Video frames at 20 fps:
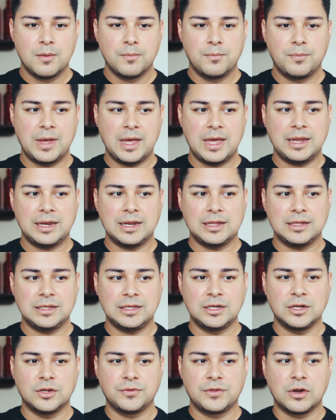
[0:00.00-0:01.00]
But
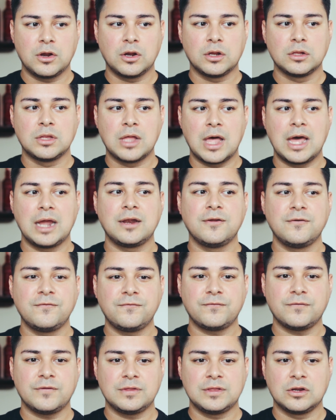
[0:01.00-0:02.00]
there are a lot
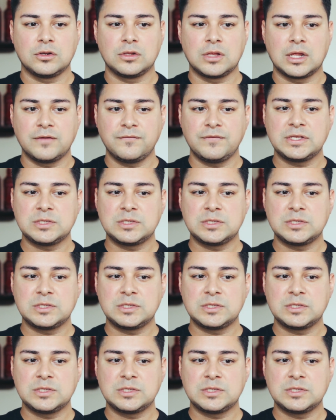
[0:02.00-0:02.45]
of